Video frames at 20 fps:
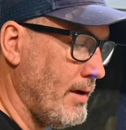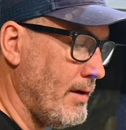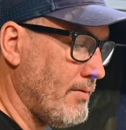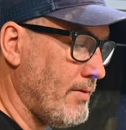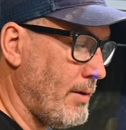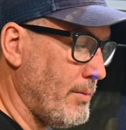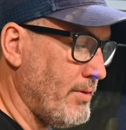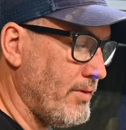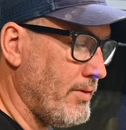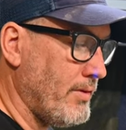if
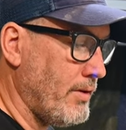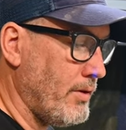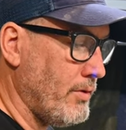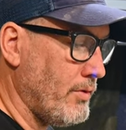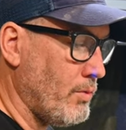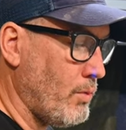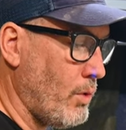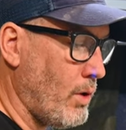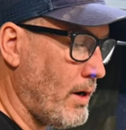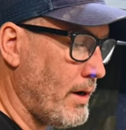I was to
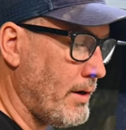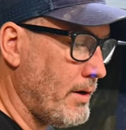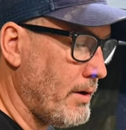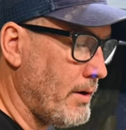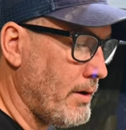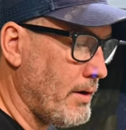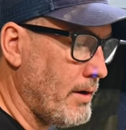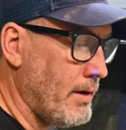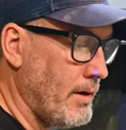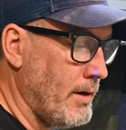use
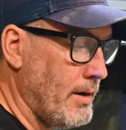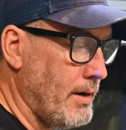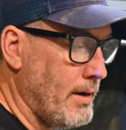water,